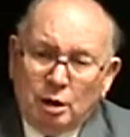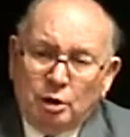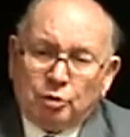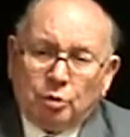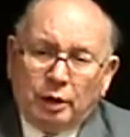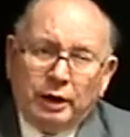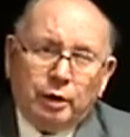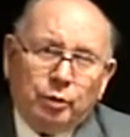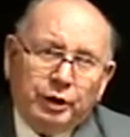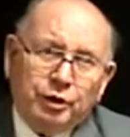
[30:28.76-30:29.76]
So I
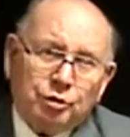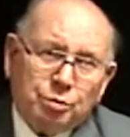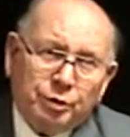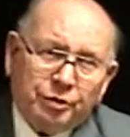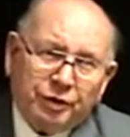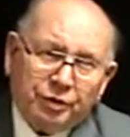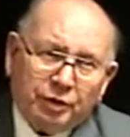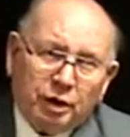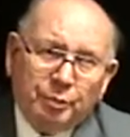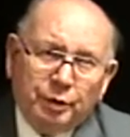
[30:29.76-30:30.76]
arranged with 5th
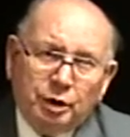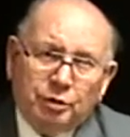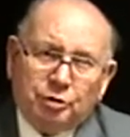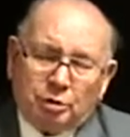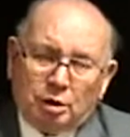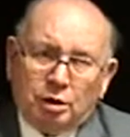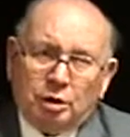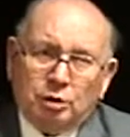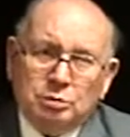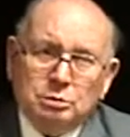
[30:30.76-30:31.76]
Army in
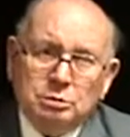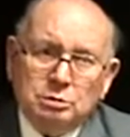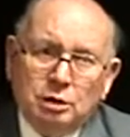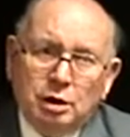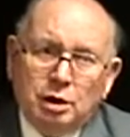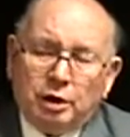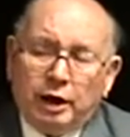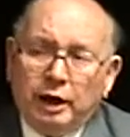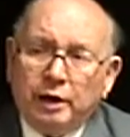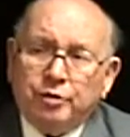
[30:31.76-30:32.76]
Chicago to
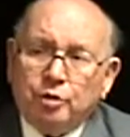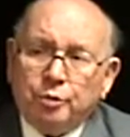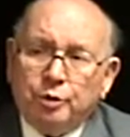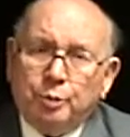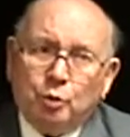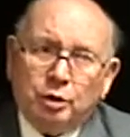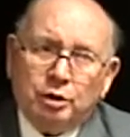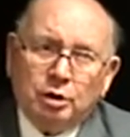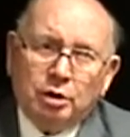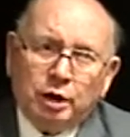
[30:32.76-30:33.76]
have you report
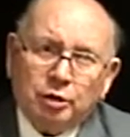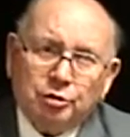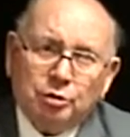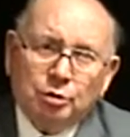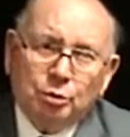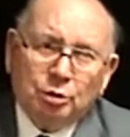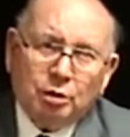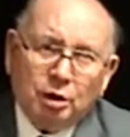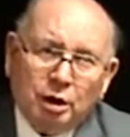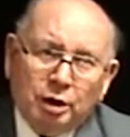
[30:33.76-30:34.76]
to dental
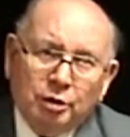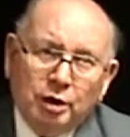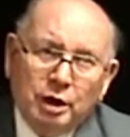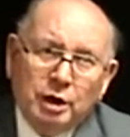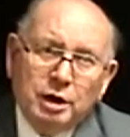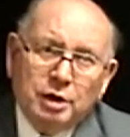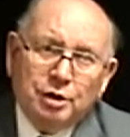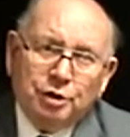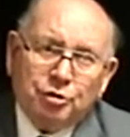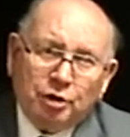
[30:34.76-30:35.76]
school on
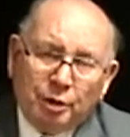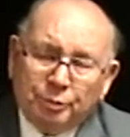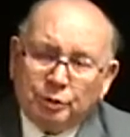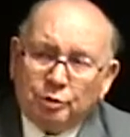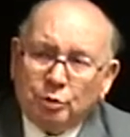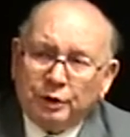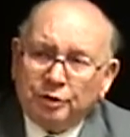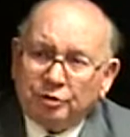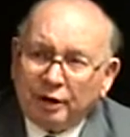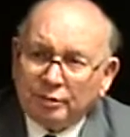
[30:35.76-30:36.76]
December
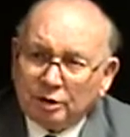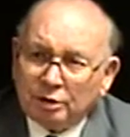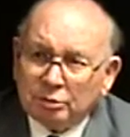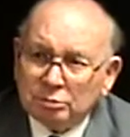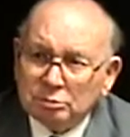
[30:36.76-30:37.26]
27th